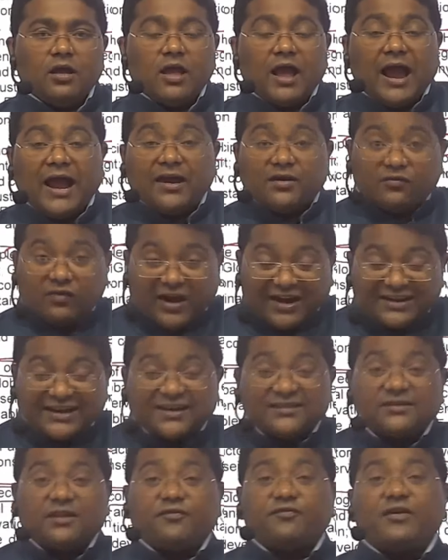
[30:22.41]
and what are
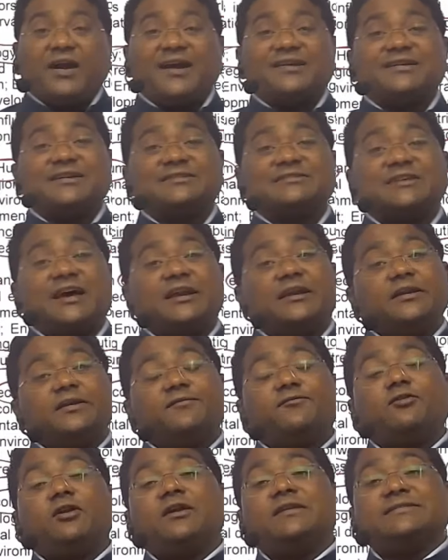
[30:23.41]
the factors are
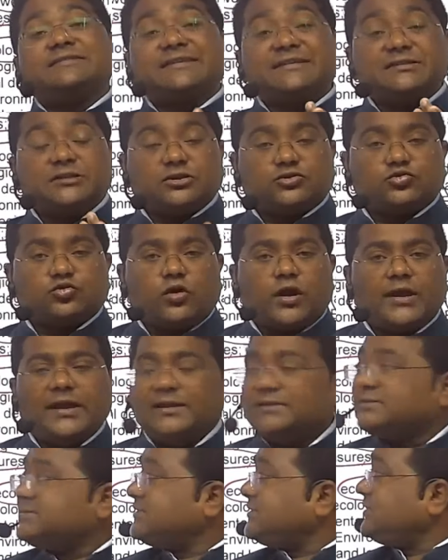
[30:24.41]
influencing the
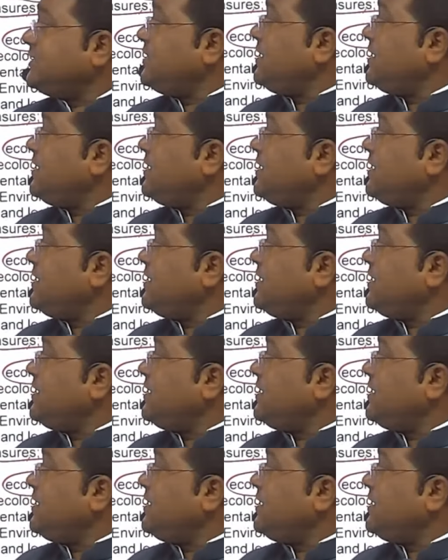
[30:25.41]
soils,